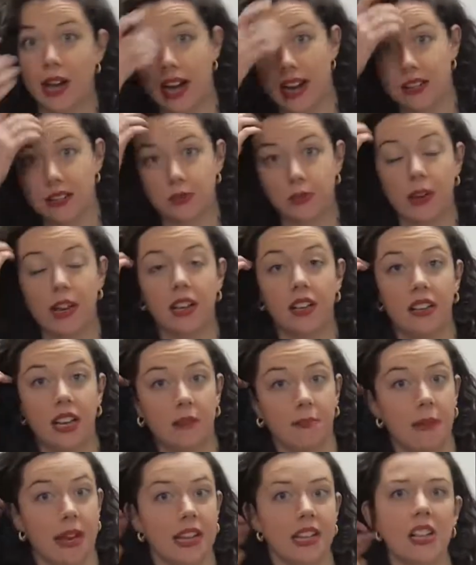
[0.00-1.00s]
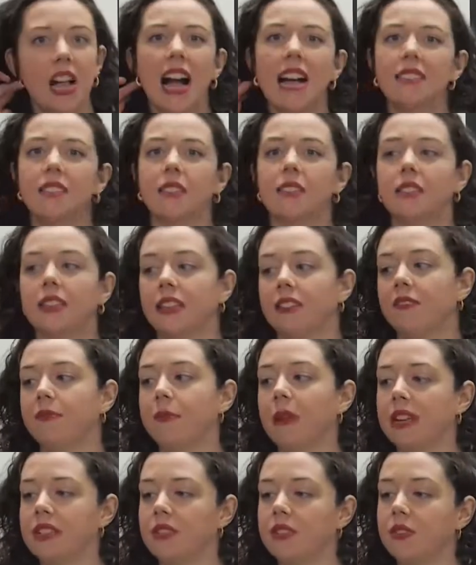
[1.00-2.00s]
as well in my class is give
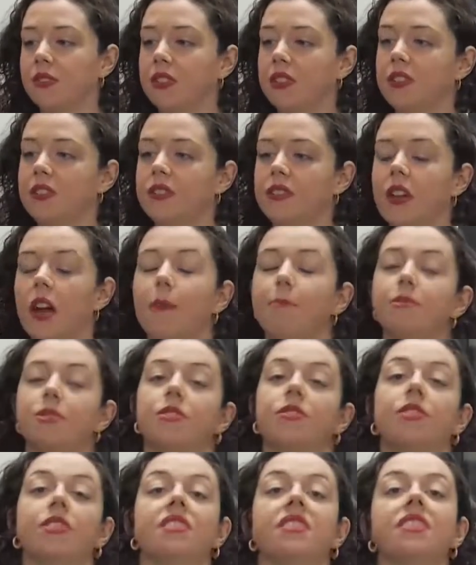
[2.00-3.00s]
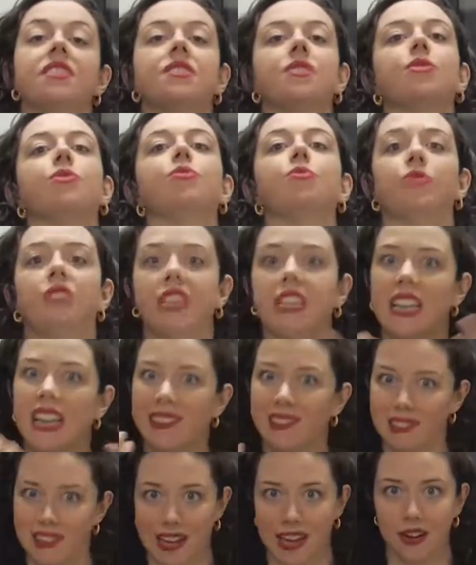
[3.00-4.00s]
my students opportunities to read
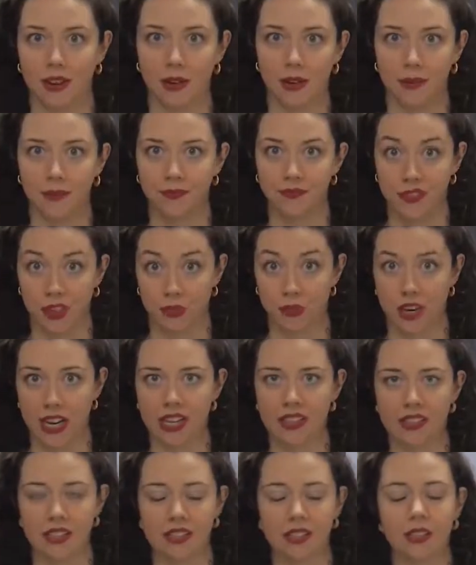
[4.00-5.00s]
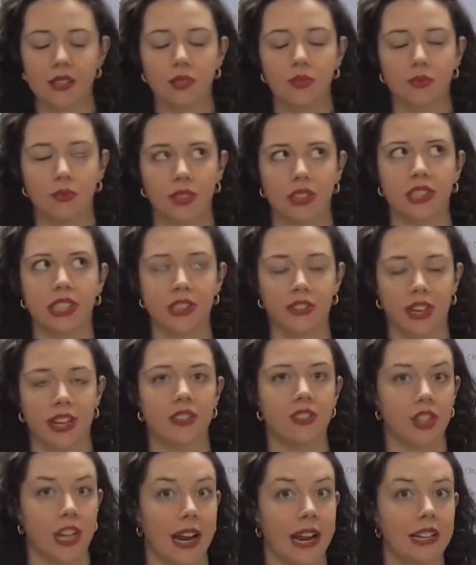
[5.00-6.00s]
out loud, right? This is a really
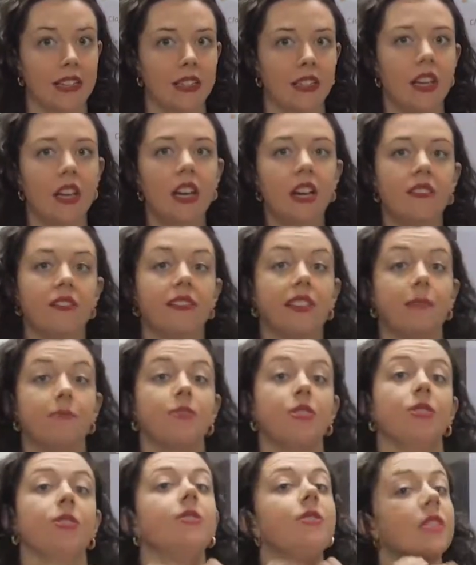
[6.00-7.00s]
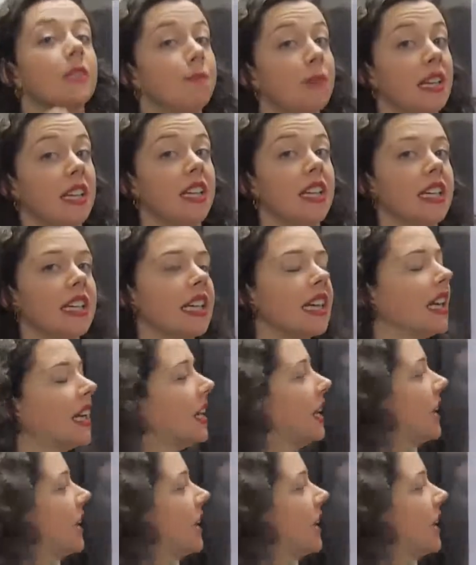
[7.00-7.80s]
great chance for them to speak